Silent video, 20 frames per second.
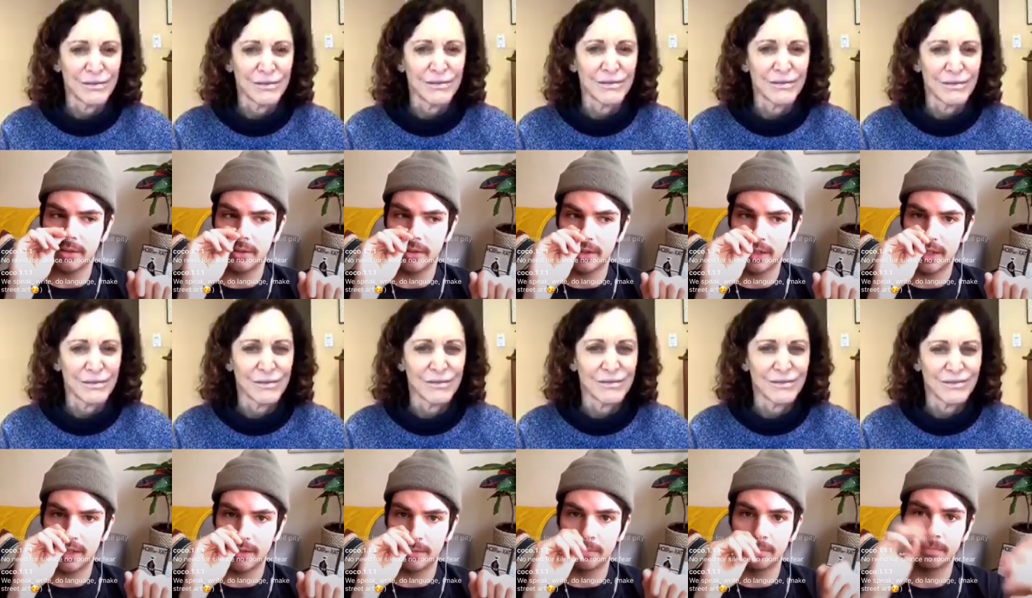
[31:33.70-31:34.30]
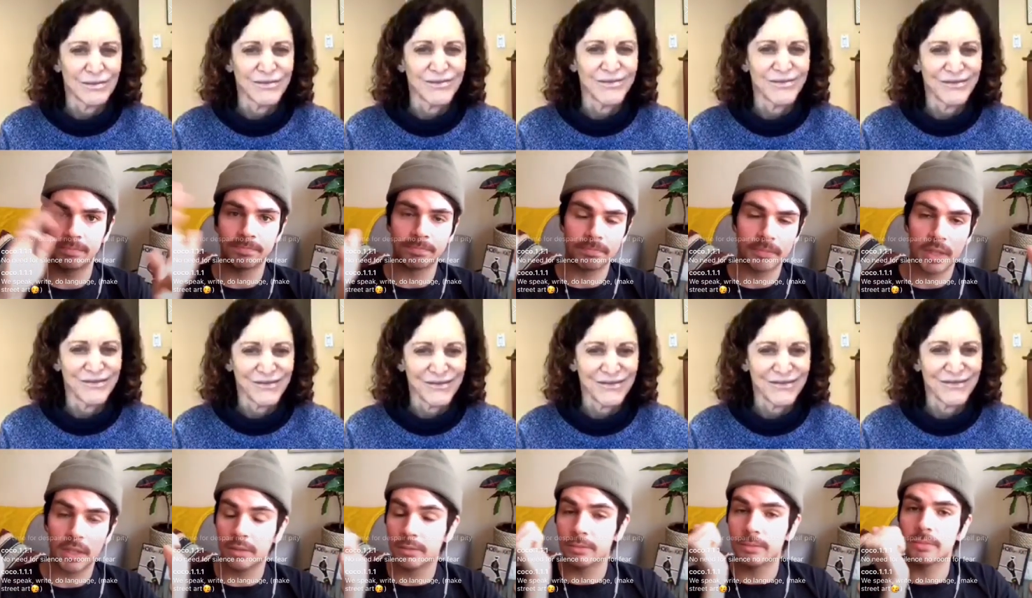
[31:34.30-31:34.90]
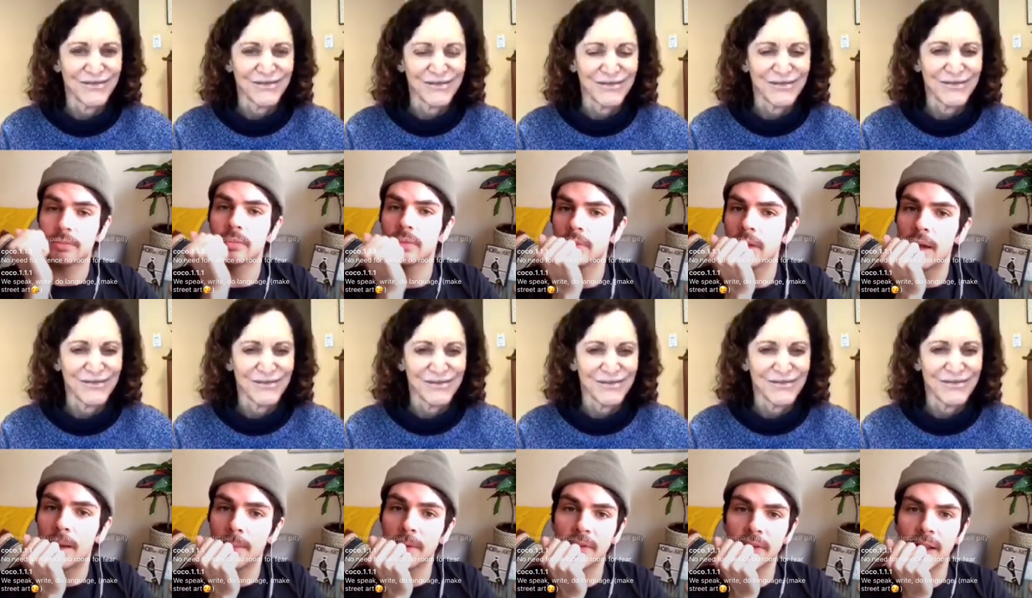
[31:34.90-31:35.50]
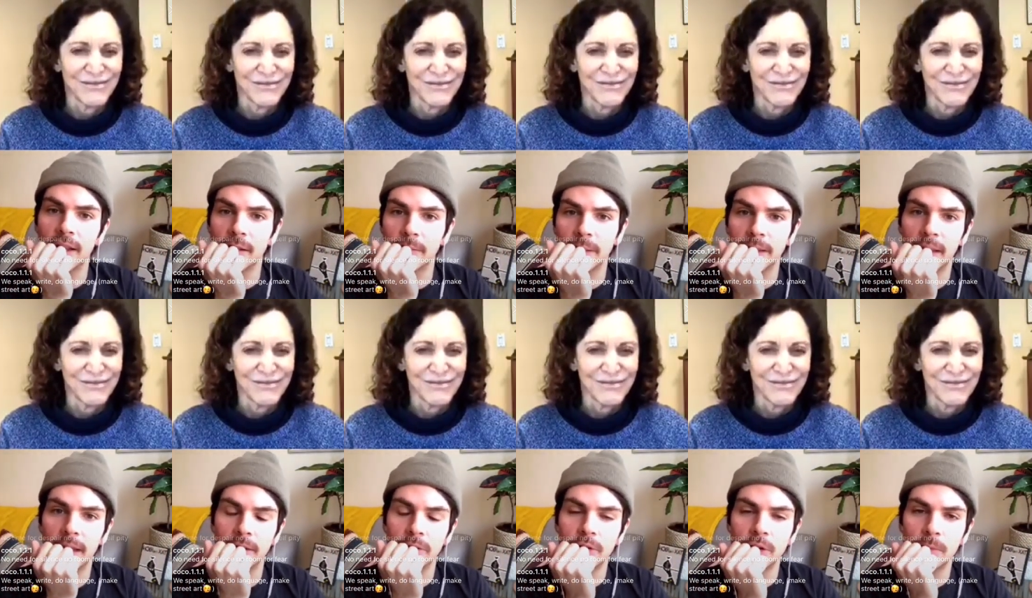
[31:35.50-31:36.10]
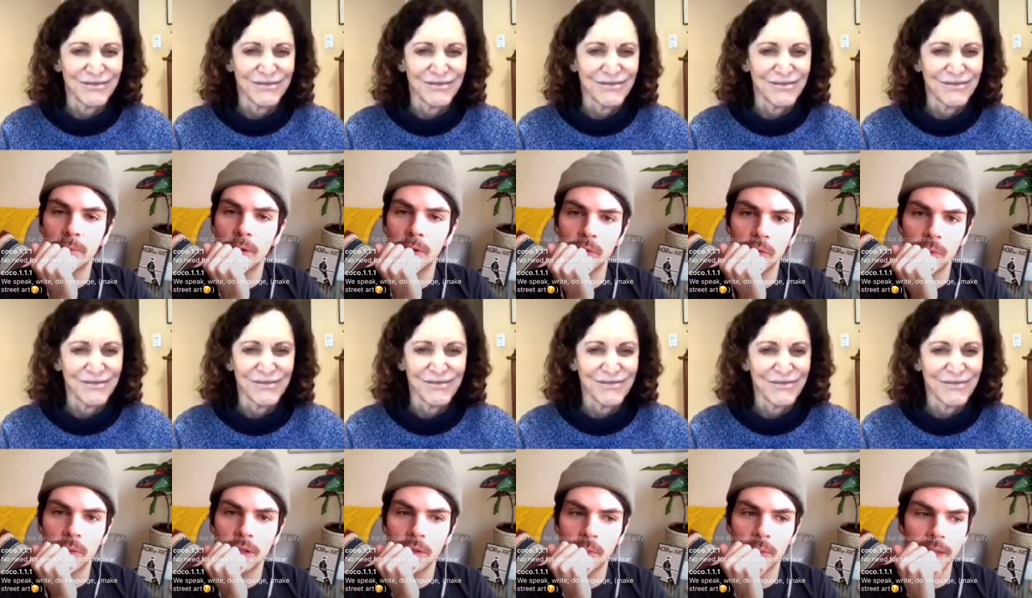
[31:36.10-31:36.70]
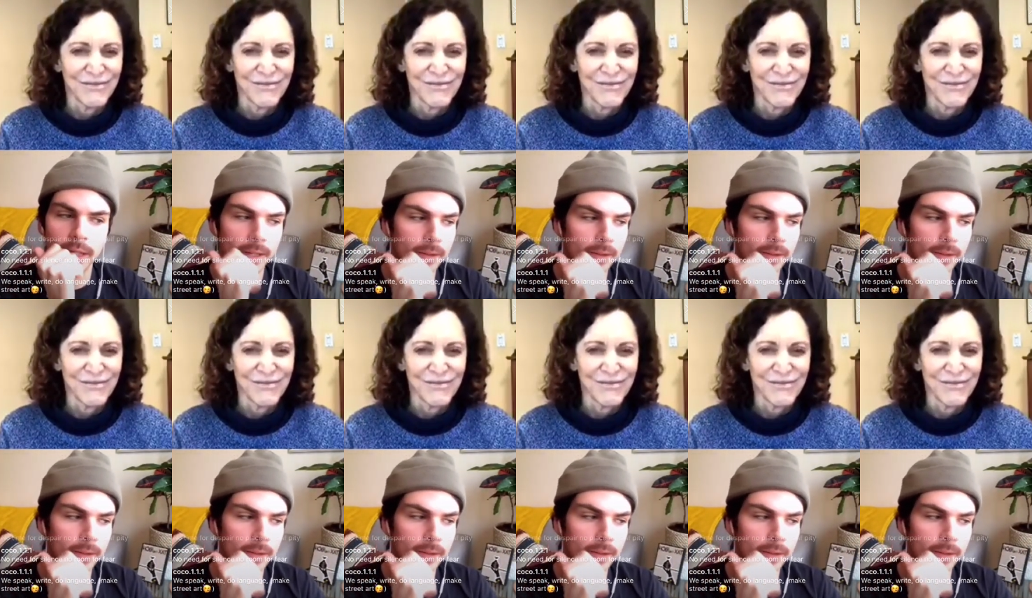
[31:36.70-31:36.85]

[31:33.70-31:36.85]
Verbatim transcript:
Speaker 1: um, I'm excited about that. To the polls 2020.